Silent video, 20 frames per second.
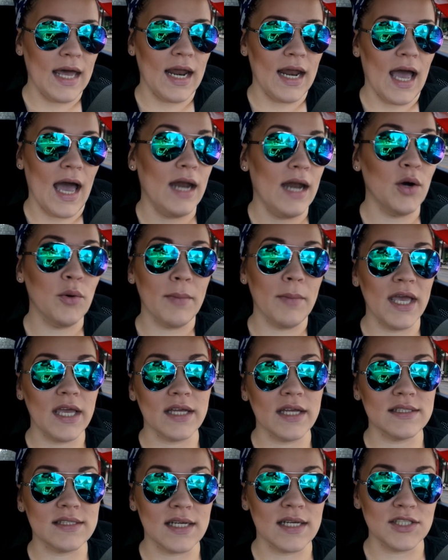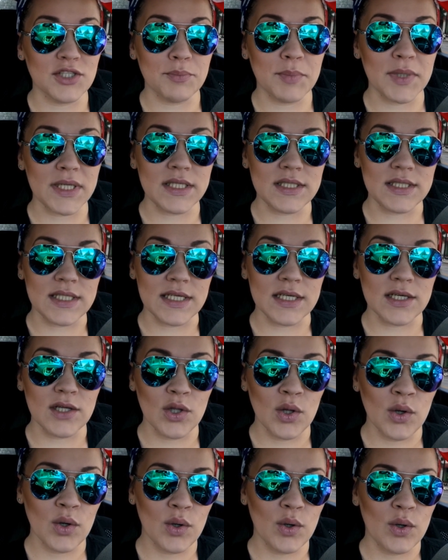I don't make it such a big deal,
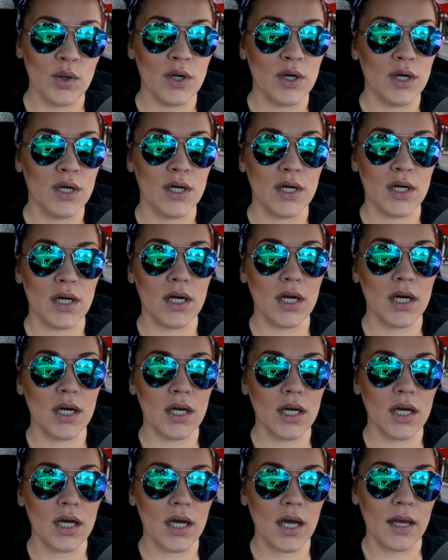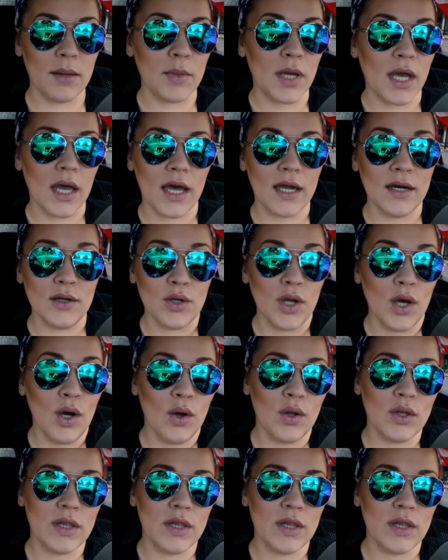or I mean, I don't know.